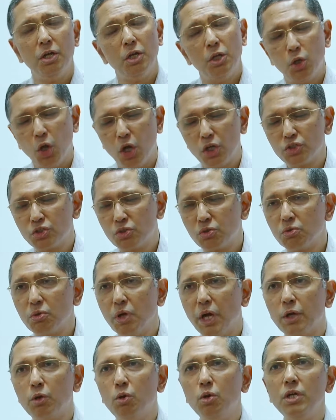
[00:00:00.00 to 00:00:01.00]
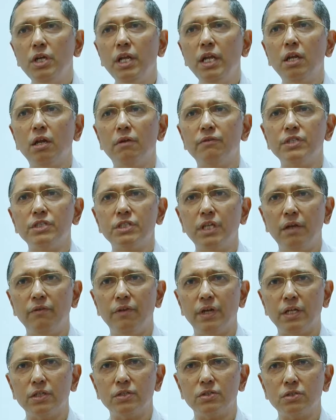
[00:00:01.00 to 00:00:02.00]
Lost a good deal of his
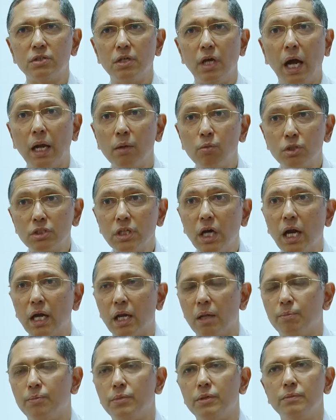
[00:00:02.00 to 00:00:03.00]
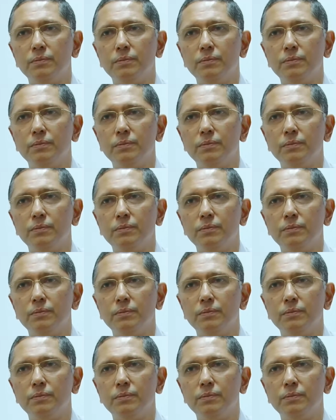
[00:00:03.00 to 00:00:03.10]
savings and was hard up.